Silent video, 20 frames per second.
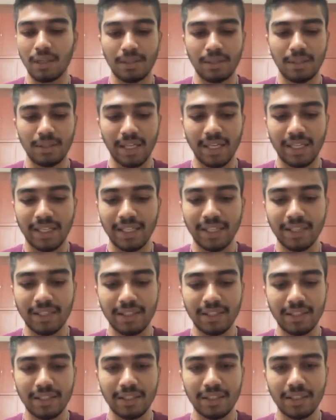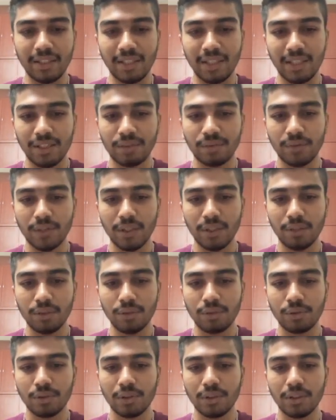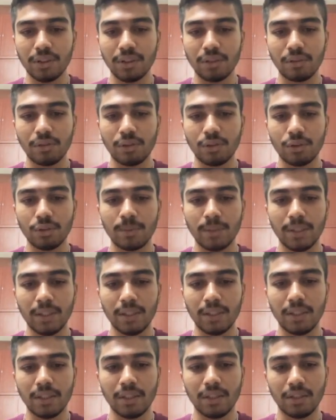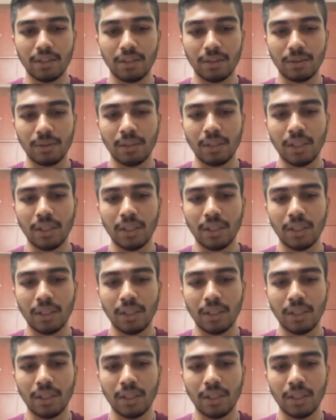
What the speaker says: like I did in the last video. So this is going to be a